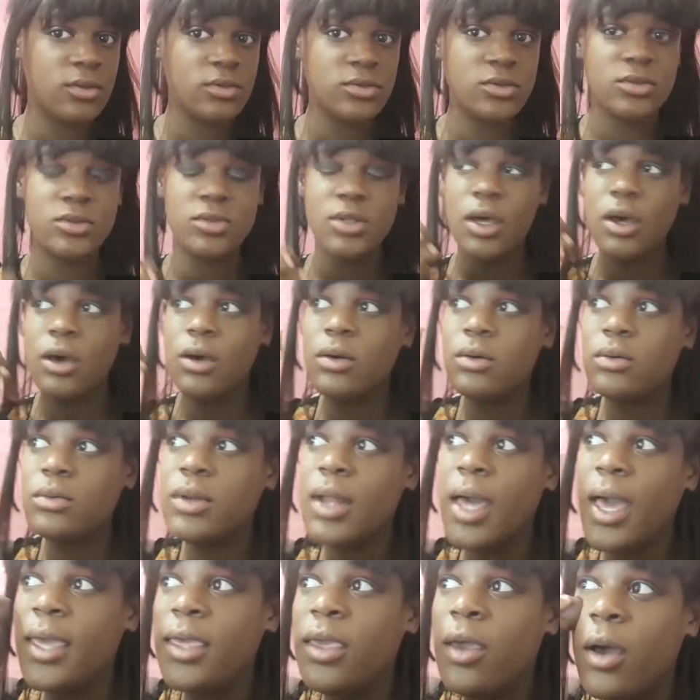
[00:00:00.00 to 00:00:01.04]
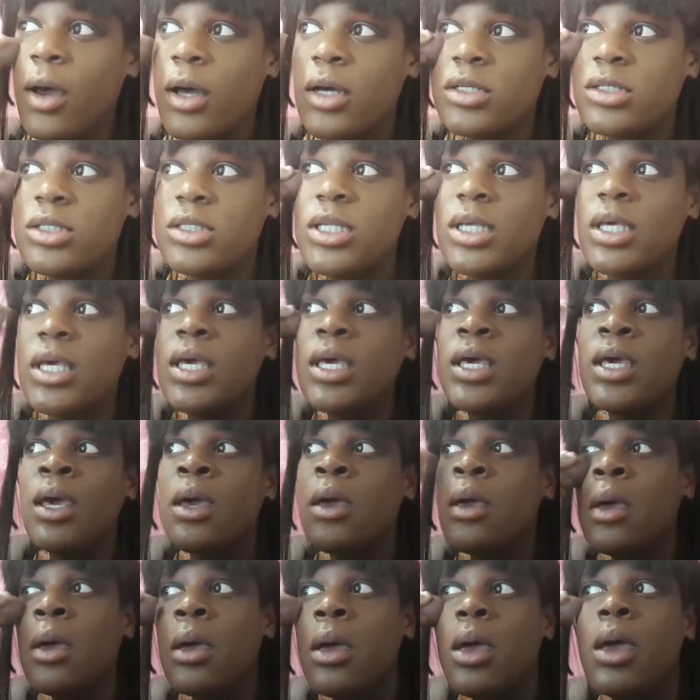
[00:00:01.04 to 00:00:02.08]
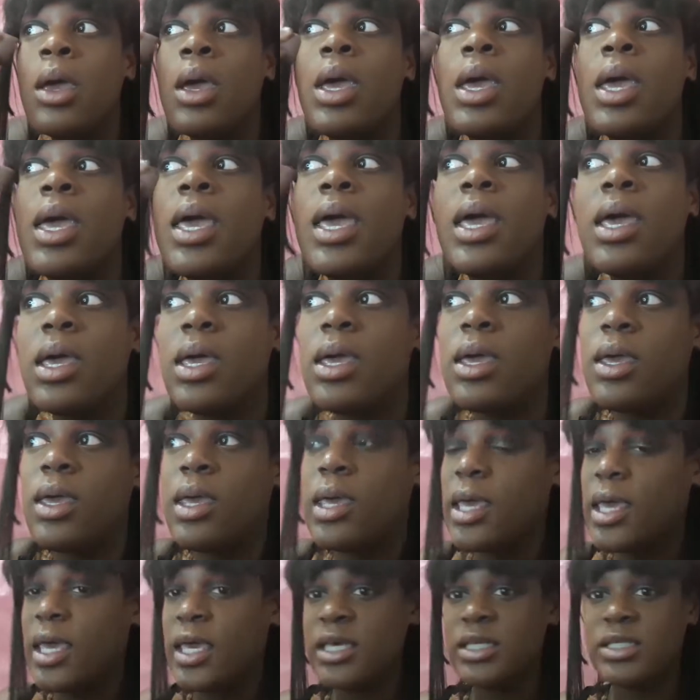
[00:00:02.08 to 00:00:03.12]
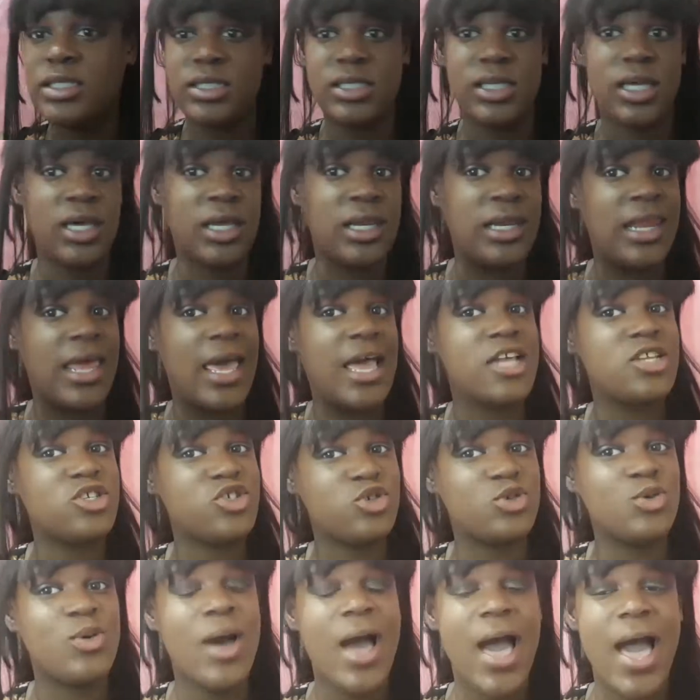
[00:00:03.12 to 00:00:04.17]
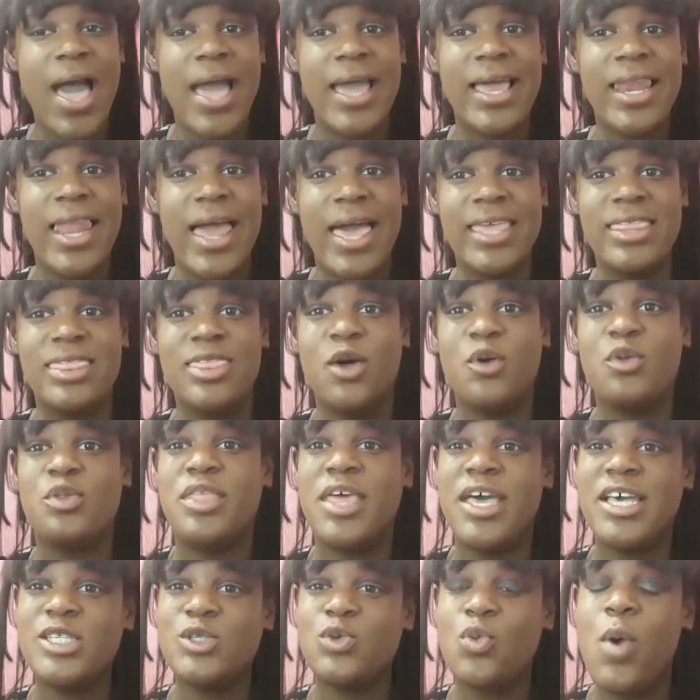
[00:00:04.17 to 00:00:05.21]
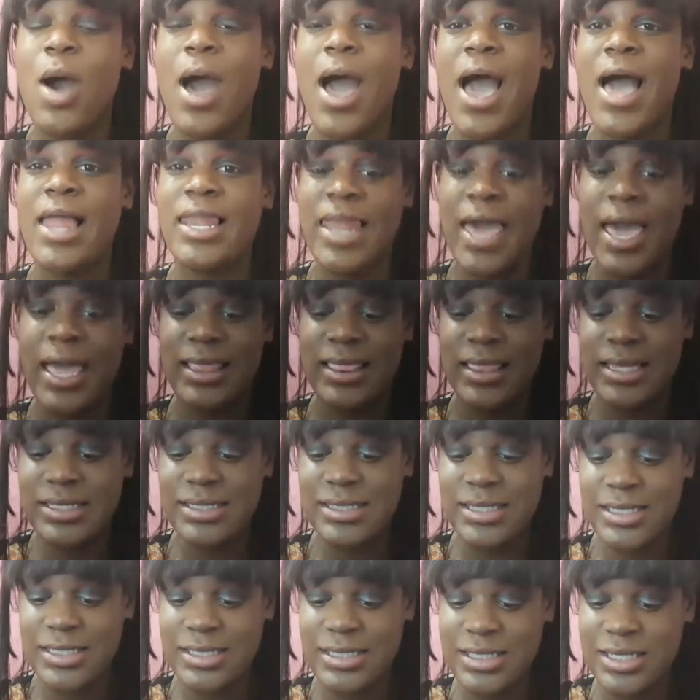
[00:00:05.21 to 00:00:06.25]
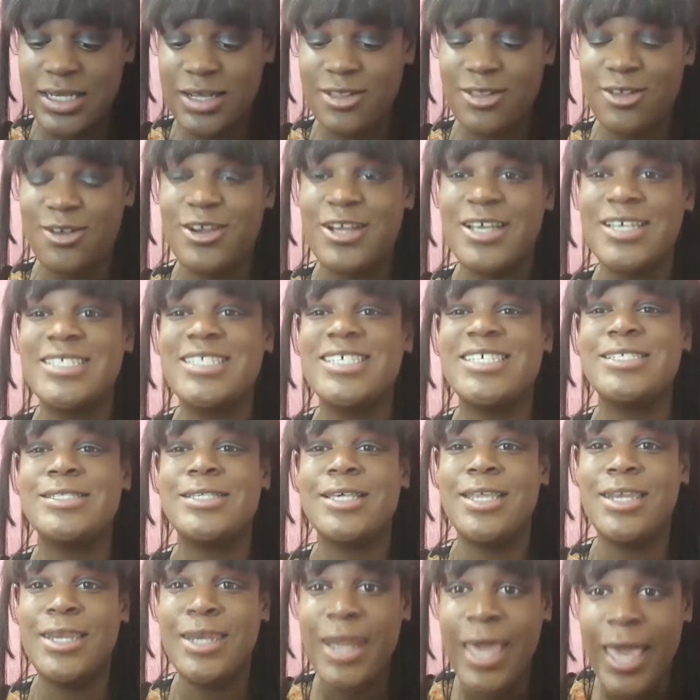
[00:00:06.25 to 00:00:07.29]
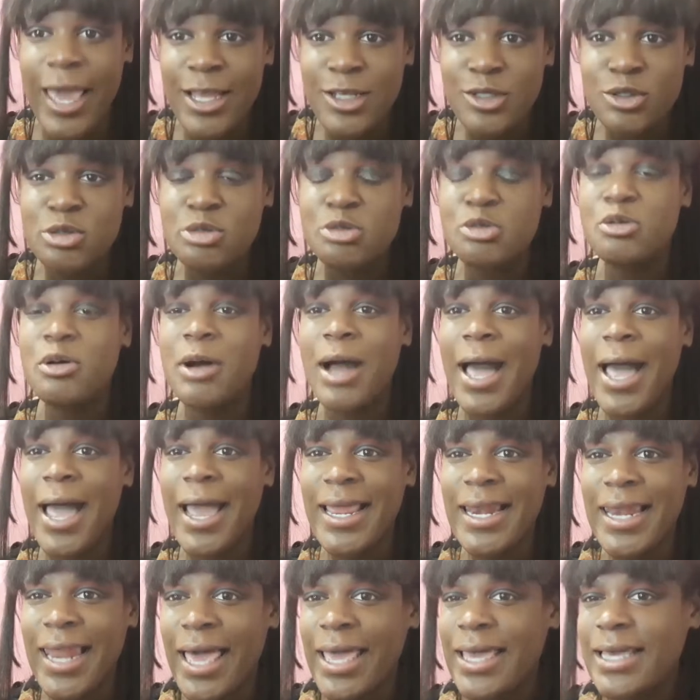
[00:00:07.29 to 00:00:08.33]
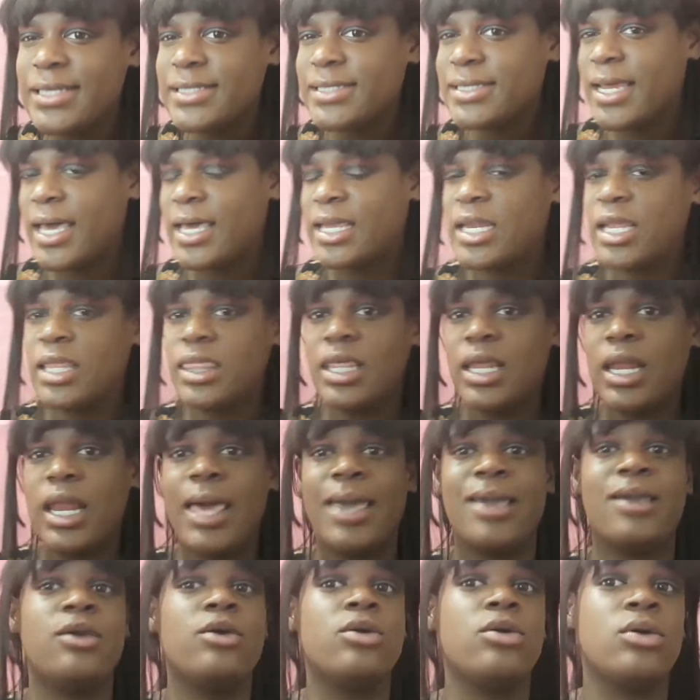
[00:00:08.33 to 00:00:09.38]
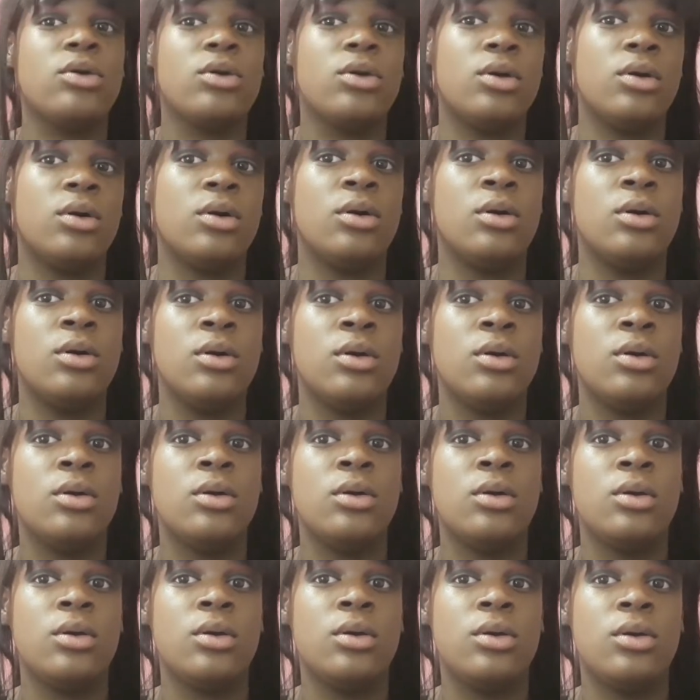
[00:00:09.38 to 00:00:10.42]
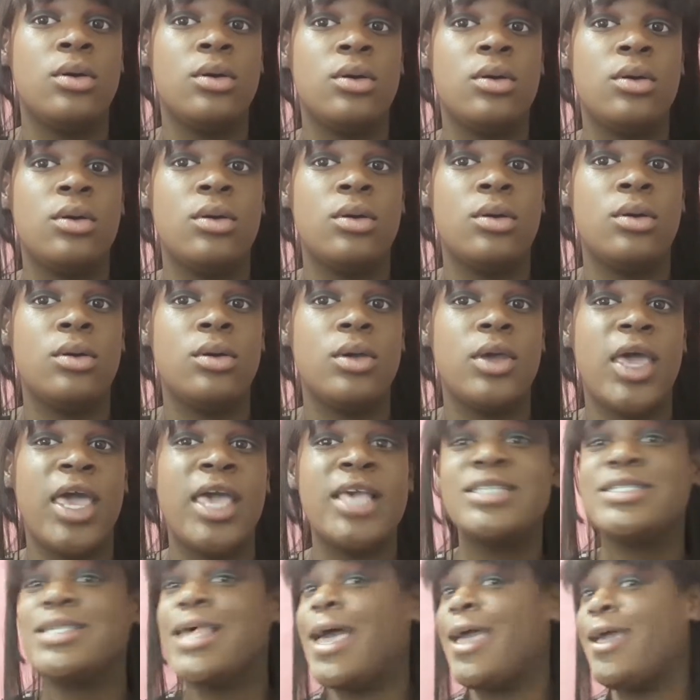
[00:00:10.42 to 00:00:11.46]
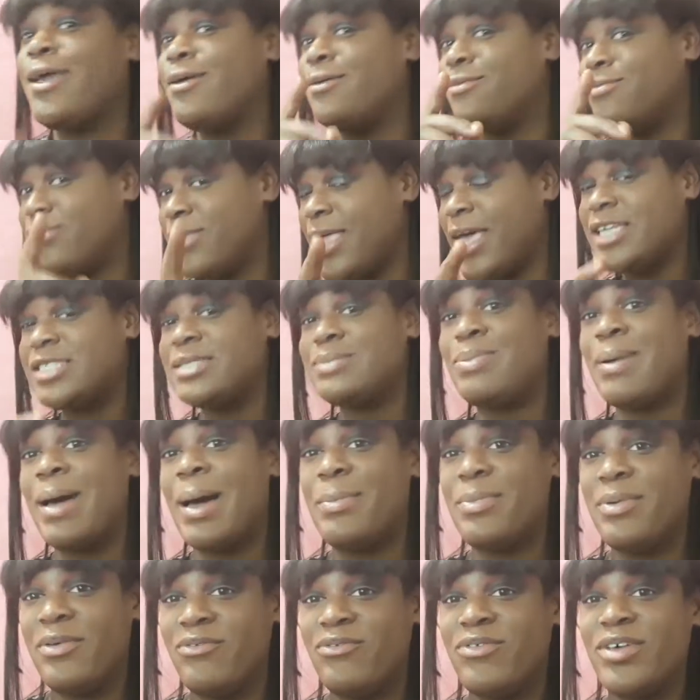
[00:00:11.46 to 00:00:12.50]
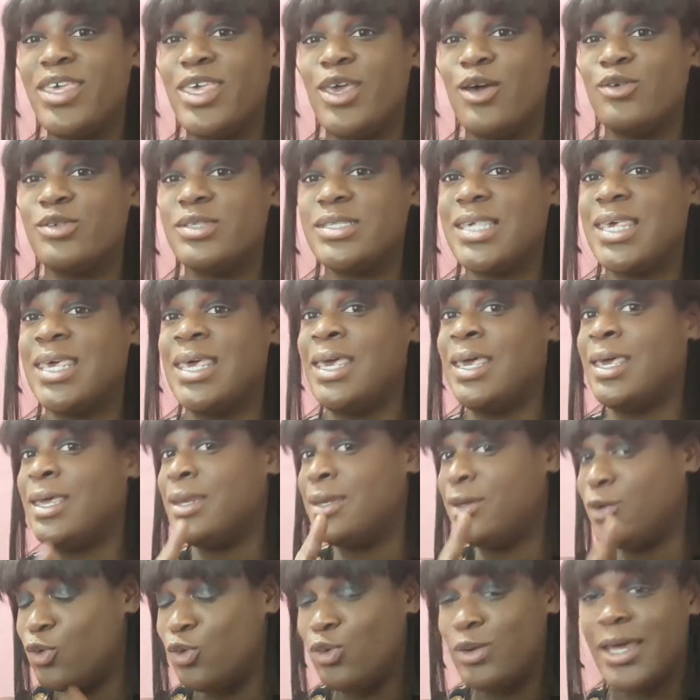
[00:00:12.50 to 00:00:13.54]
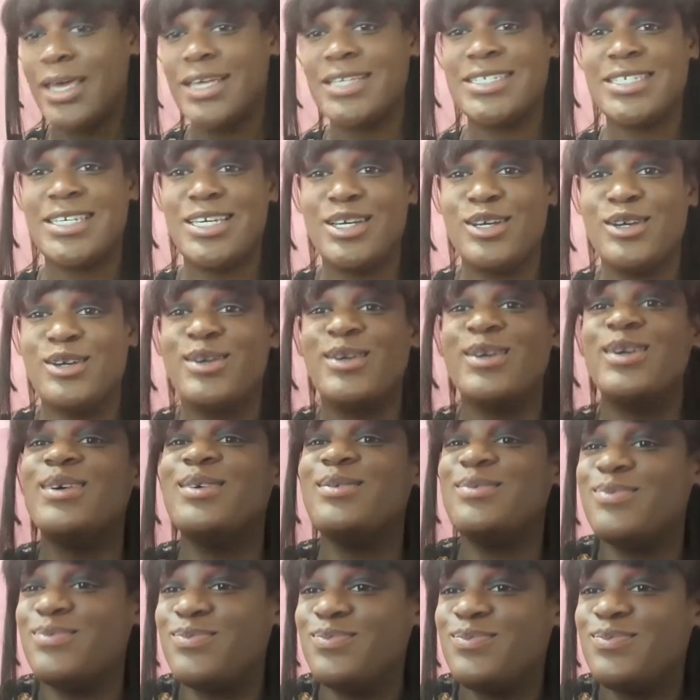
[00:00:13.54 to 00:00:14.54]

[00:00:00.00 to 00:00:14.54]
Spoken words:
So now y'all see, it's a natural highlight though. That's why I like this concealer, because it's a natural highlight. It's not nothing like, girl, it's like, that's popping for your skin. Do that shit, girl.